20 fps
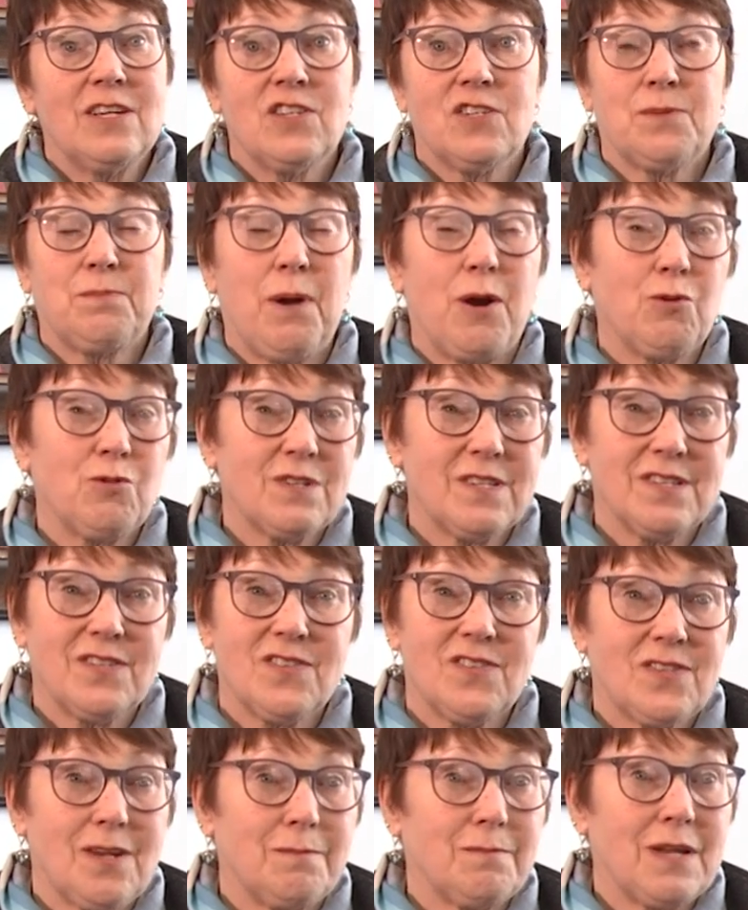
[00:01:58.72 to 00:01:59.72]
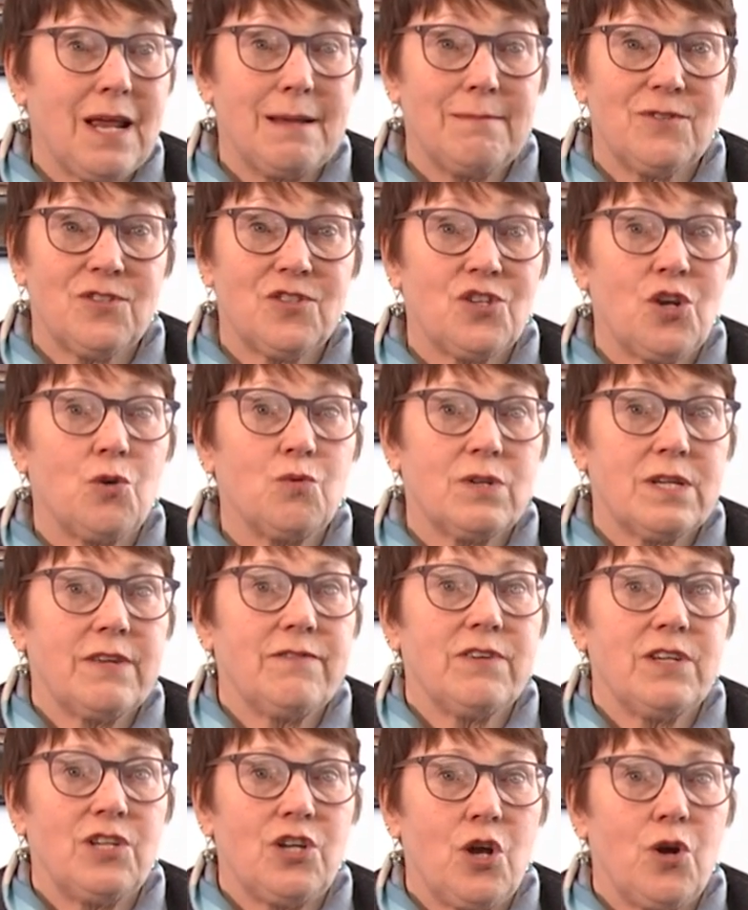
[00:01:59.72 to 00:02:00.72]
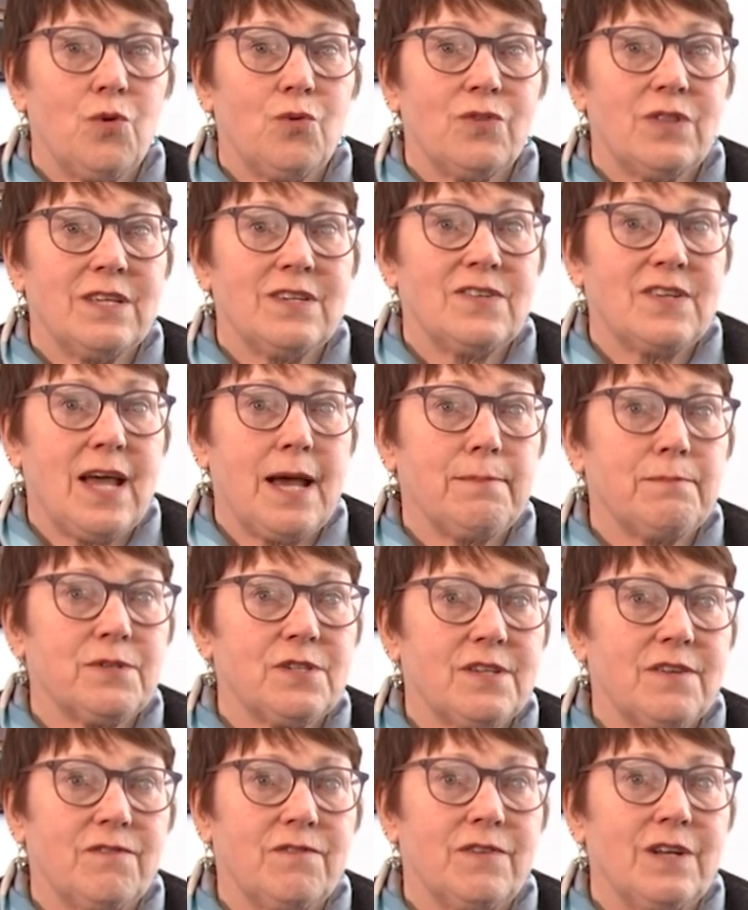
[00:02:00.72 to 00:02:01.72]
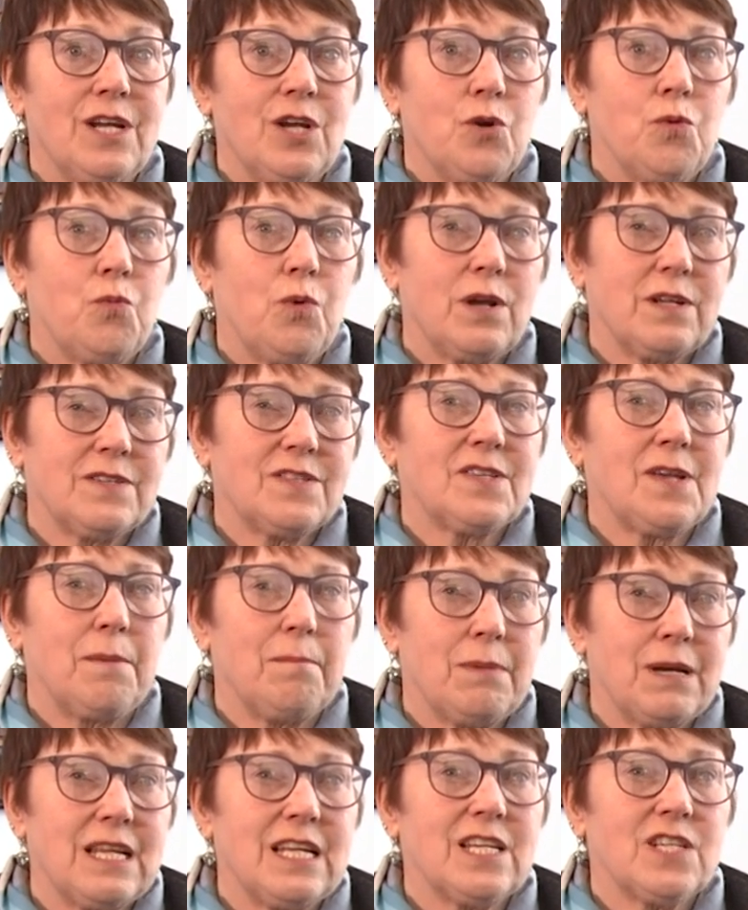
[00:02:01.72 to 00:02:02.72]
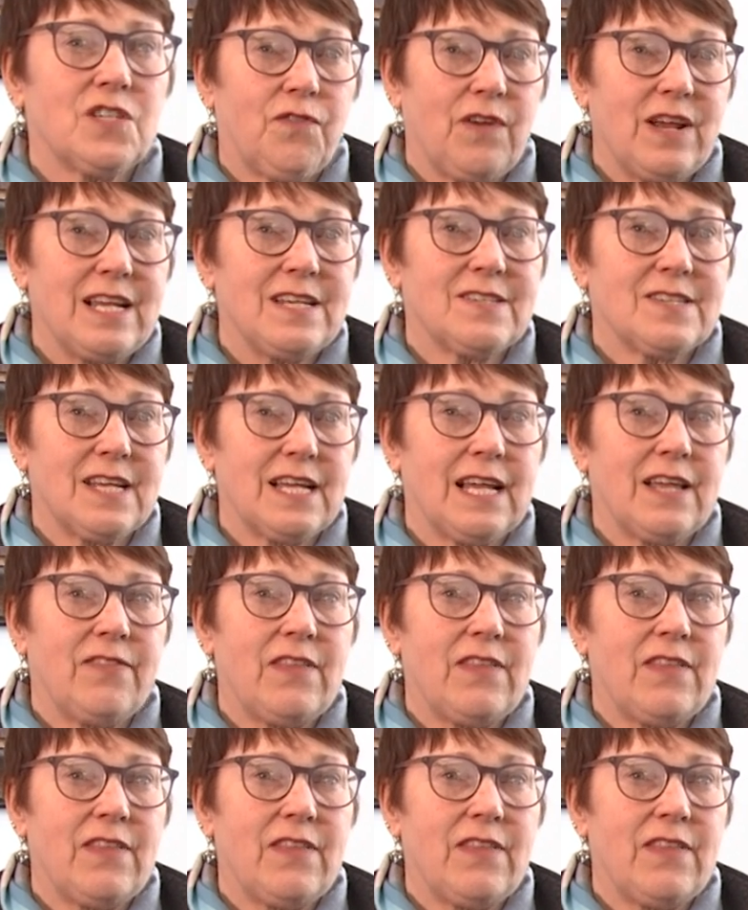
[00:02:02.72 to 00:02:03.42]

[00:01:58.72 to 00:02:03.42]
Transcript: Spouses sometimes don't even know the depths of what somebody facing.